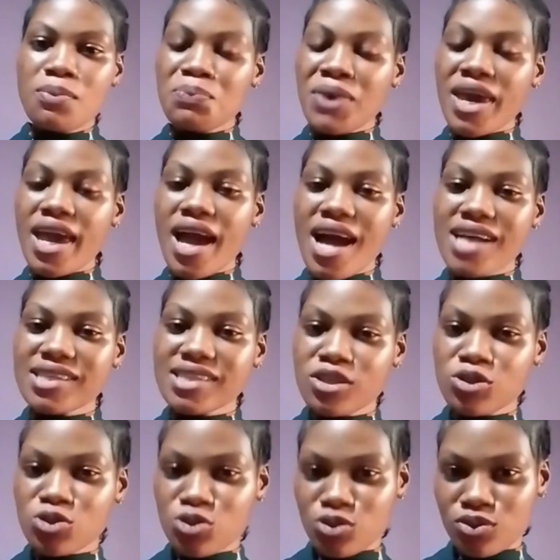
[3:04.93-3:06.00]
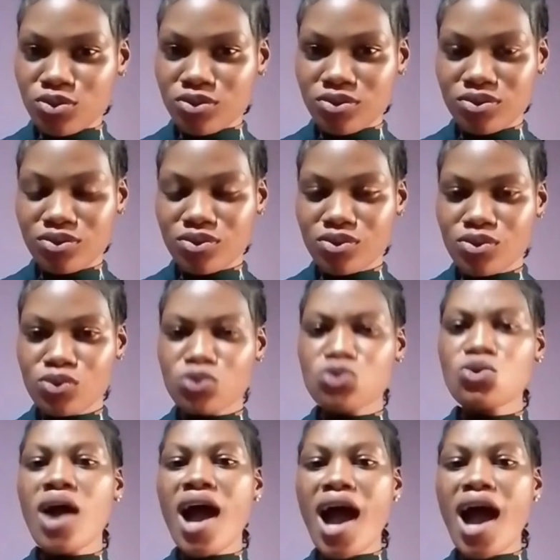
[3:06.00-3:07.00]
Pay attention to